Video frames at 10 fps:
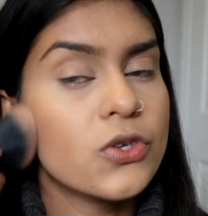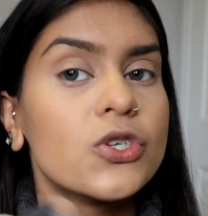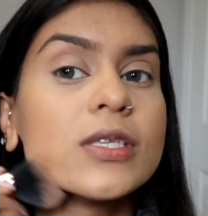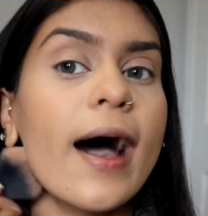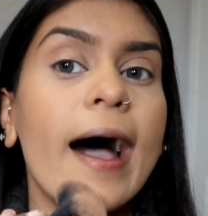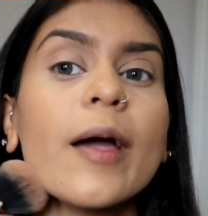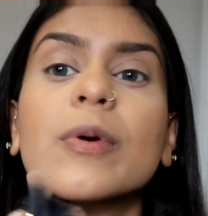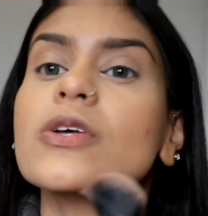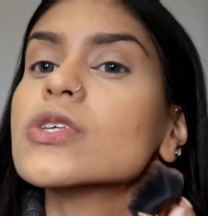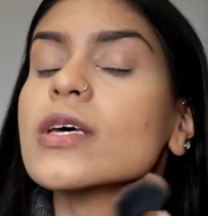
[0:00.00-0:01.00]
It's just, I
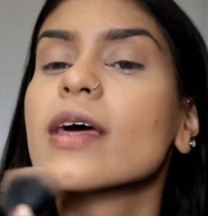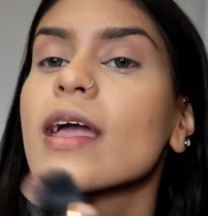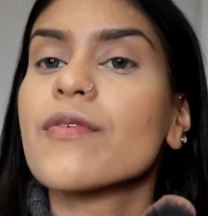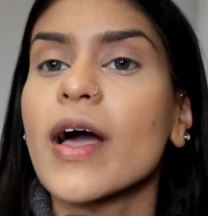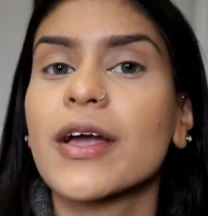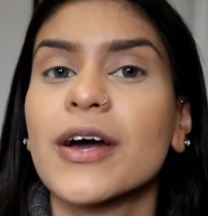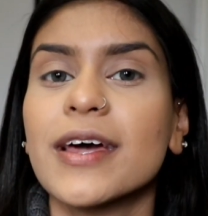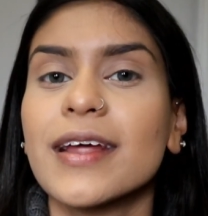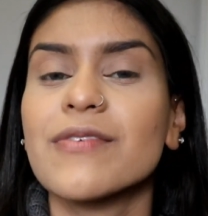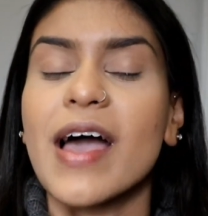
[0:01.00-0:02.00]
personally, like, if
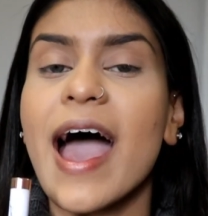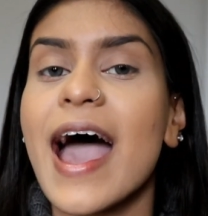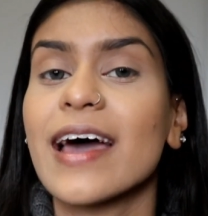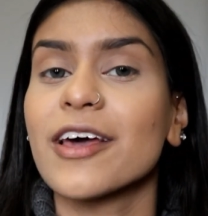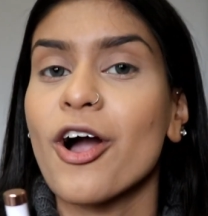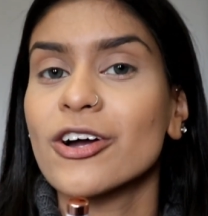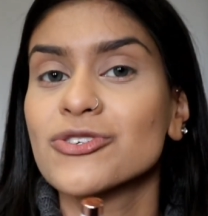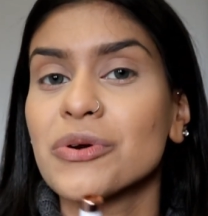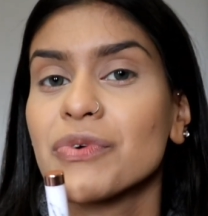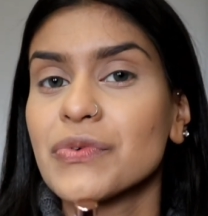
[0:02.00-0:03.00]
I had a
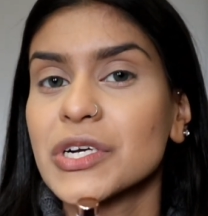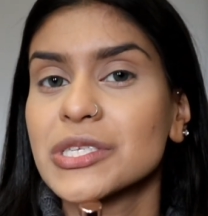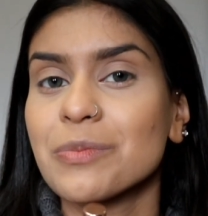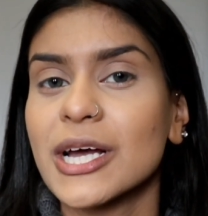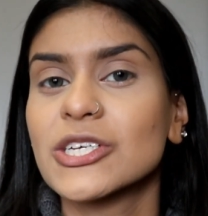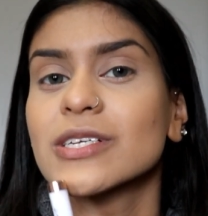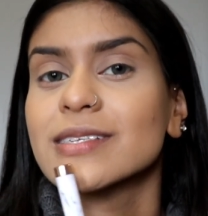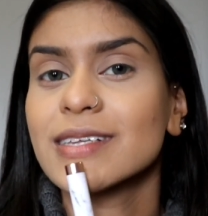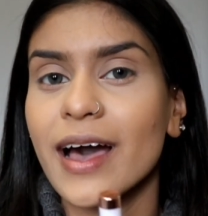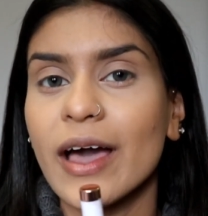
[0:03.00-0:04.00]
contour for first
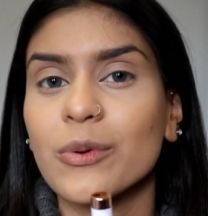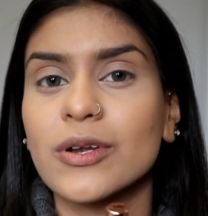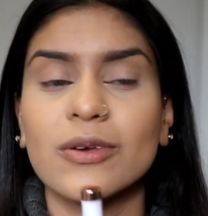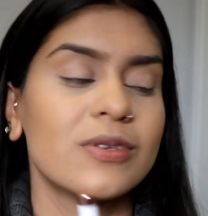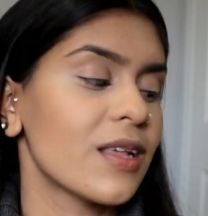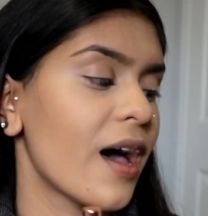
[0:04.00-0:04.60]
impressions, I would use